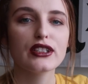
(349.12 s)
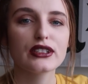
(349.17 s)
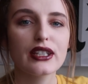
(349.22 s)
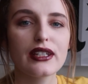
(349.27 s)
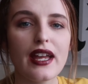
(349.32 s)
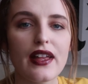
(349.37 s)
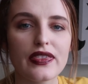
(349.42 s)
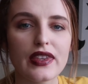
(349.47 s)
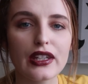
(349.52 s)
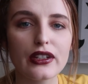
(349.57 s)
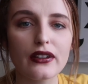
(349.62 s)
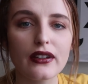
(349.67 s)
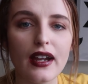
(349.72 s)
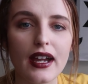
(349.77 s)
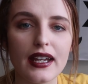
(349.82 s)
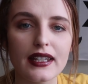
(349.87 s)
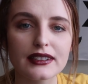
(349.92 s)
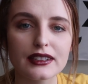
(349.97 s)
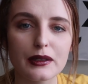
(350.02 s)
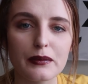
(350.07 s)
So yeah, thank you
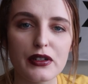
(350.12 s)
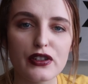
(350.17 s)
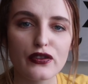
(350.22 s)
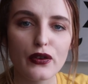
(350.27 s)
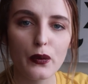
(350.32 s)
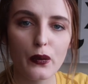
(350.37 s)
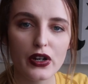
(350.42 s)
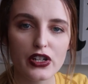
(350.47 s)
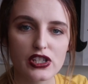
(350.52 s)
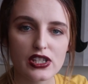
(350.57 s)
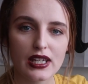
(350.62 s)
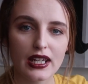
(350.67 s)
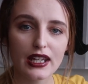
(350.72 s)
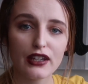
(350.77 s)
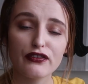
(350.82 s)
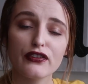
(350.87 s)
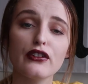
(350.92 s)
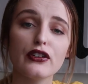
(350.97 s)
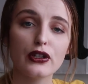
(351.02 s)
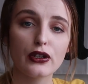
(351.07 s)
guys so much for watching.
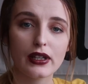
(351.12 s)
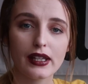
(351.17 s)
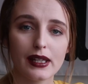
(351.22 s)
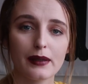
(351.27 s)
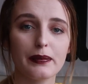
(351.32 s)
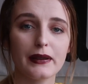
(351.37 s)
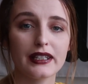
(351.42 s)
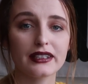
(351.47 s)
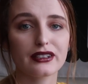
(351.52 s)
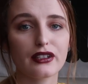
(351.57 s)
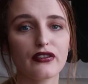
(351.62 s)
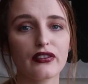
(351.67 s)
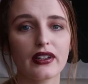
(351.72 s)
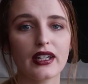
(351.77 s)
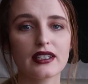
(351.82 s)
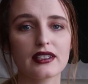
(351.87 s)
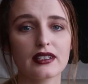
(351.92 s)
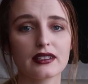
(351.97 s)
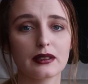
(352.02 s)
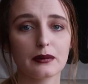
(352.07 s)
If you're new here, please don't
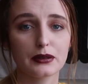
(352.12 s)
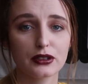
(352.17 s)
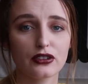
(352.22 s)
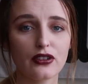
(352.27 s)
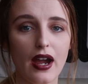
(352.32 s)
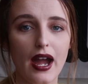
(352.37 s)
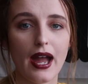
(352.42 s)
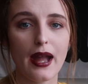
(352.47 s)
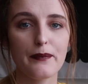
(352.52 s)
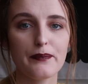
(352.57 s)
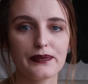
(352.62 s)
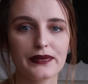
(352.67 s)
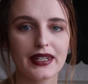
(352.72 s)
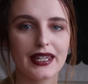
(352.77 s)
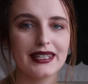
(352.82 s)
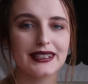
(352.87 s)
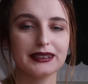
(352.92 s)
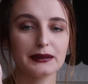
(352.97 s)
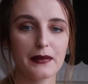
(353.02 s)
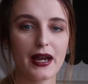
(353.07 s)
forget to subscribe,
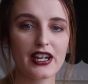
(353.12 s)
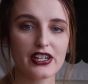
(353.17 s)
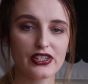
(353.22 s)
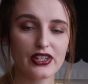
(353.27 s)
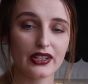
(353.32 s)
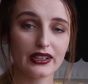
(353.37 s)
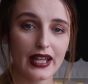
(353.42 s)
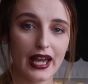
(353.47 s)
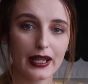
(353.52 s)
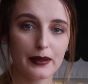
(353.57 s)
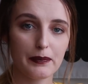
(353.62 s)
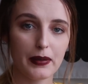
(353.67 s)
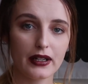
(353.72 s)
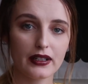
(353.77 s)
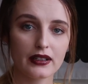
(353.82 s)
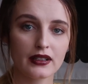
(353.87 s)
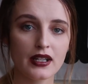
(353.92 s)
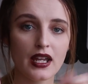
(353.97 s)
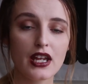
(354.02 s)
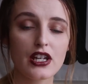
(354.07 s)
smash the like
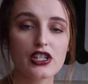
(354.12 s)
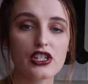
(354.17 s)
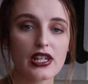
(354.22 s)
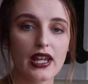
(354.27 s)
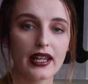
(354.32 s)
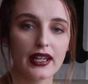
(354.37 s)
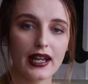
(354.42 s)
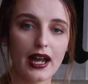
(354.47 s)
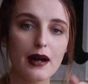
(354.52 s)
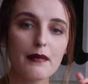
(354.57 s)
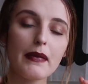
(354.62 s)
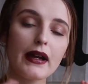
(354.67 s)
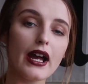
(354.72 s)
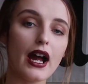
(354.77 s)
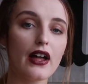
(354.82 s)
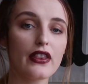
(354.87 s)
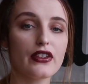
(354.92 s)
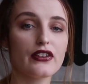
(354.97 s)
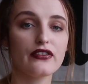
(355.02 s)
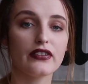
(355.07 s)
button. Check out my
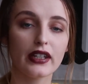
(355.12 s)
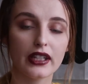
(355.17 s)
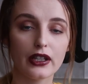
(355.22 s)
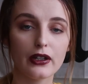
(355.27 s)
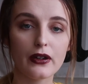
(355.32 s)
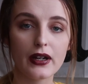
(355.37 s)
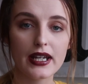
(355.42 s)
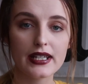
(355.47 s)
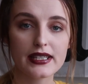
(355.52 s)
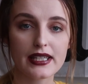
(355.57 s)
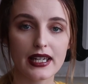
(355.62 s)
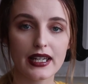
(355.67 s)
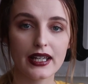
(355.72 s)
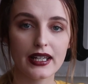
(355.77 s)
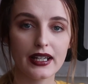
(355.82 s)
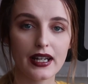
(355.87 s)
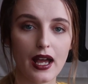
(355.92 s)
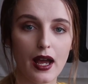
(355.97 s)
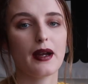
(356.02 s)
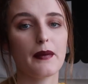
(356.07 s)
other video I
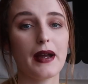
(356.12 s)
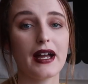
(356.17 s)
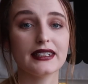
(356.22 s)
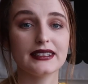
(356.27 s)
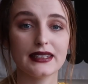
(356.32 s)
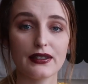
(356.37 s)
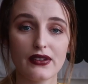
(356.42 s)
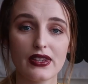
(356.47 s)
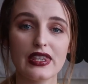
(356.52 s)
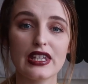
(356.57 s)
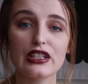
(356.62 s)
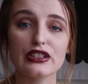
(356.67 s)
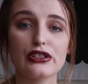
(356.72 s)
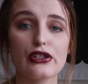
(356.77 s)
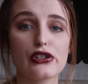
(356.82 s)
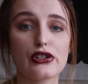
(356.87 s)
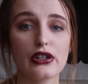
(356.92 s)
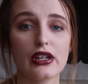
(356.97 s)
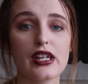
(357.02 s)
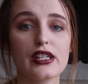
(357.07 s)
did about 7 things
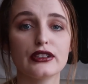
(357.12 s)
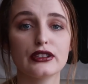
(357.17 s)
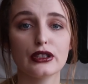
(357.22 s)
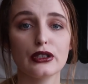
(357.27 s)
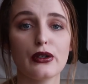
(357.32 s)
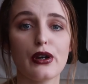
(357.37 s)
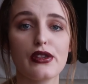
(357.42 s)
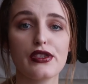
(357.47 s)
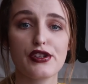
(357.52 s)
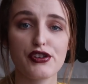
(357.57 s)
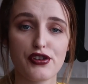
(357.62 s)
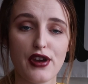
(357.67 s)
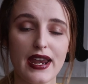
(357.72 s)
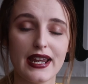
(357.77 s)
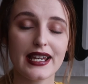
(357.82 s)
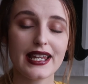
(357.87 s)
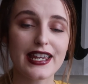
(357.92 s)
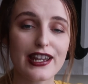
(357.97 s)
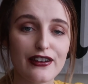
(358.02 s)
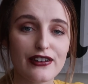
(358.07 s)
you shouldn't do on the
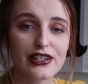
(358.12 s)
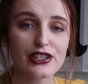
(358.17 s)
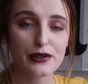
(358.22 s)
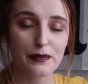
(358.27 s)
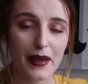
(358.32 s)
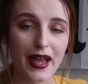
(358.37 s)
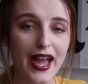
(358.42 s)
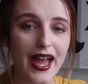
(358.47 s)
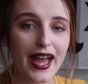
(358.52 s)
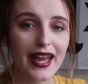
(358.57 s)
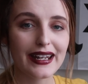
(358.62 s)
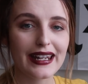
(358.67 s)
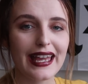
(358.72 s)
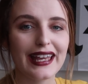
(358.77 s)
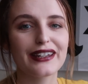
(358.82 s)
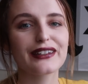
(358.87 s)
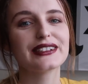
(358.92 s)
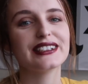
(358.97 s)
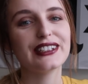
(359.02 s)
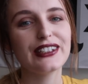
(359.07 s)
train here in Japan,
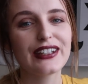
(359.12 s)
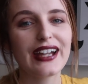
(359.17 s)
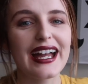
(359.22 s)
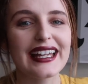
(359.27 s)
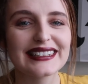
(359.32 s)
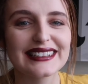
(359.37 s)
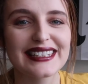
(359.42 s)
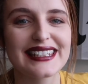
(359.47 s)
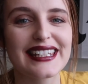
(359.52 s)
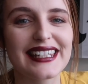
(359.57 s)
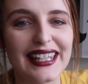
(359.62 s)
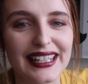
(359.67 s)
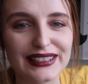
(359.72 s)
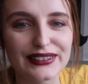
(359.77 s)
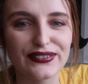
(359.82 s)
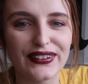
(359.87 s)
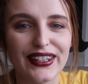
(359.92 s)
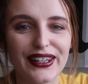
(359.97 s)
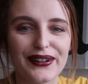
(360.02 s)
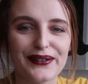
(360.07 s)
and I'll see you guys in the
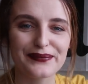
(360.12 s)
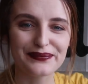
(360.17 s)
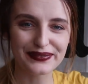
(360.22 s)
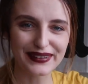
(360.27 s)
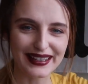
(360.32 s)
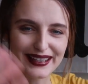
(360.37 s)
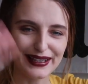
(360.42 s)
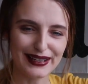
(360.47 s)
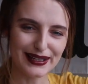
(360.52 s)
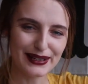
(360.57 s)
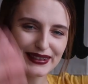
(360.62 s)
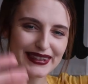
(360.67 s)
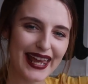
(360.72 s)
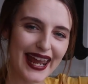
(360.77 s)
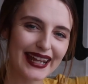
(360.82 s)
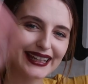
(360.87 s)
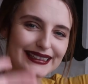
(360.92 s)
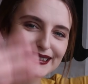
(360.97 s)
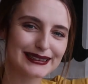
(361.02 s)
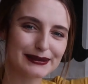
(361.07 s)
next video.
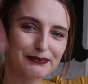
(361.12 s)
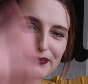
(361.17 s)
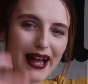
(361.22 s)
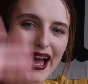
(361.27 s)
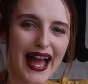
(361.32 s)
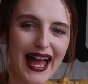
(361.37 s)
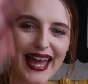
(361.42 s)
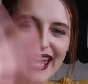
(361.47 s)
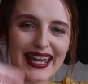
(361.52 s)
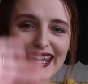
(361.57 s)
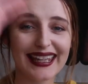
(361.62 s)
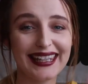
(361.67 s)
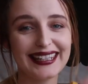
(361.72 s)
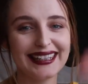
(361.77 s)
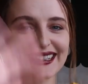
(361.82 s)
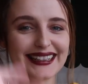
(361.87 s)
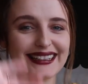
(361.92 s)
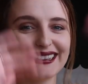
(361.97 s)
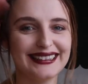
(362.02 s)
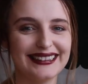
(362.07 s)
Thanks,
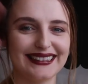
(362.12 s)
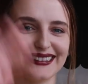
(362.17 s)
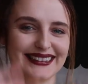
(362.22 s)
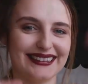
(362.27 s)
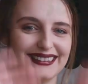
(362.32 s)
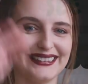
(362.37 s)
bye!